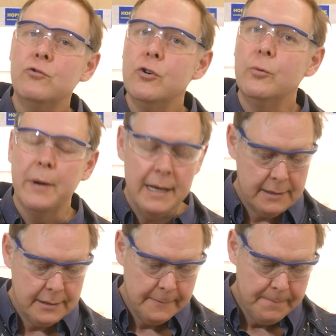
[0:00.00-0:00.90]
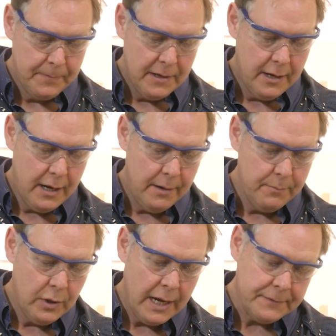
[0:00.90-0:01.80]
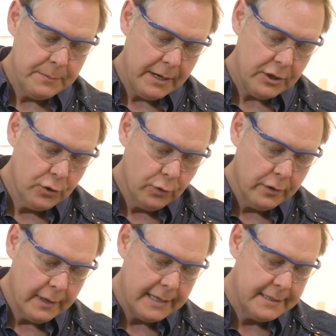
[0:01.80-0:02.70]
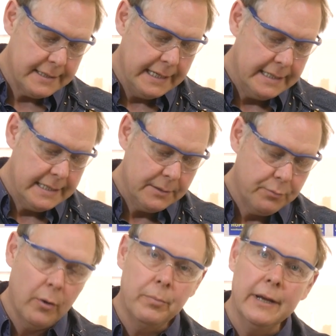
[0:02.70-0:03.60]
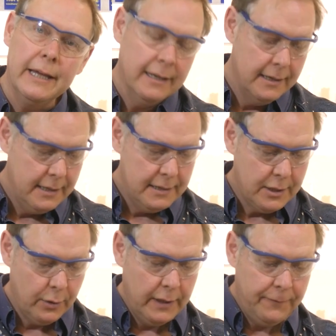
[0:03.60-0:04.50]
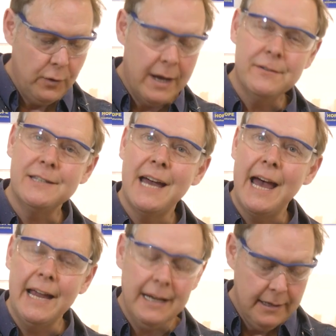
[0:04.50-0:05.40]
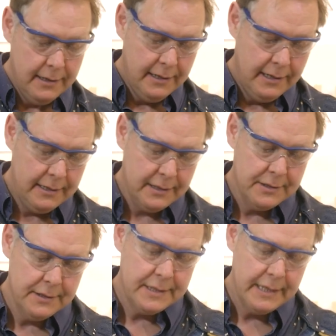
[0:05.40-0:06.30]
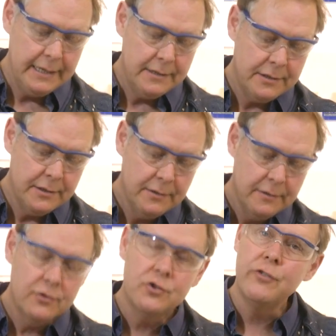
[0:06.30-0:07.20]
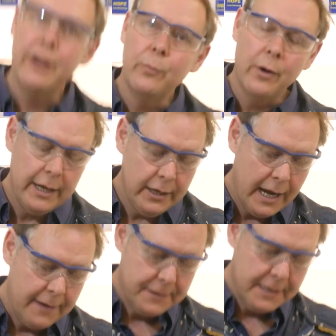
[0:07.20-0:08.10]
drill bit. You have to make sure that that's seated properly. So if you have a tang, it doesn't seat straight away. You have